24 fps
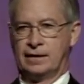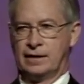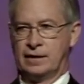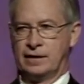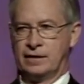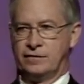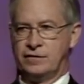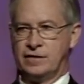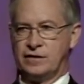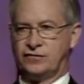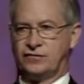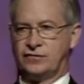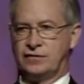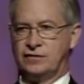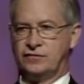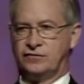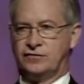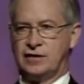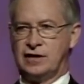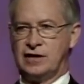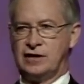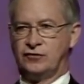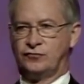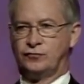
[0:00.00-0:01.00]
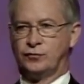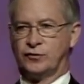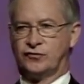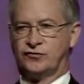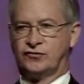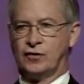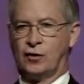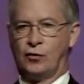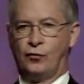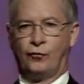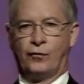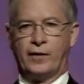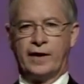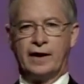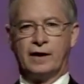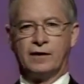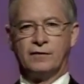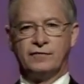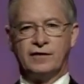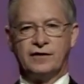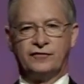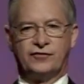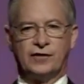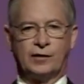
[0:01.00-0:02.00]
This disease was so rare
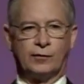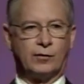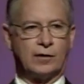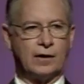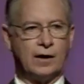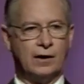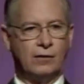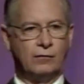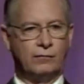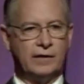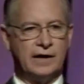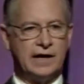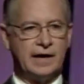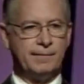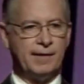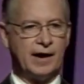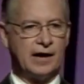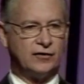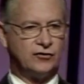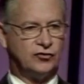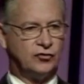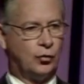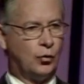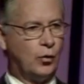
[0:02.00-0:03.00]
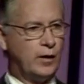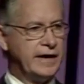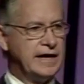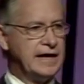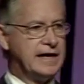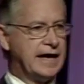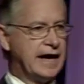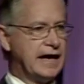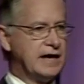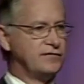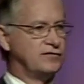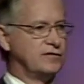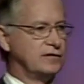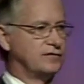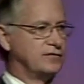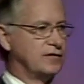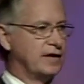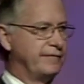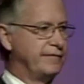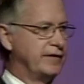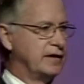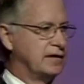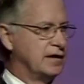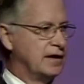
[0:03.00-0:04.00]
that there were only about 20 cases
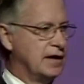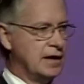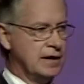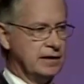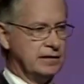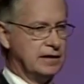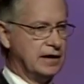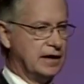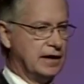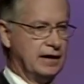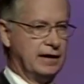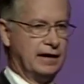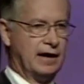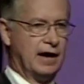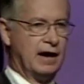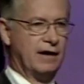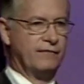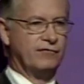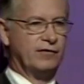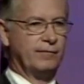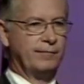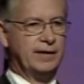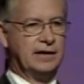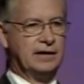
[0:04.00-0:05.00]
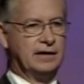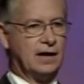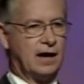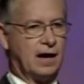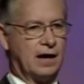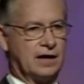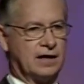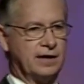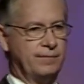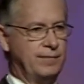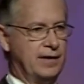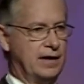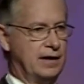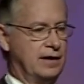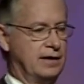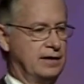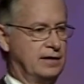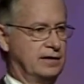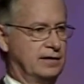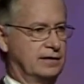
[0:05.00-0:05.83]
of it that had ever been documented.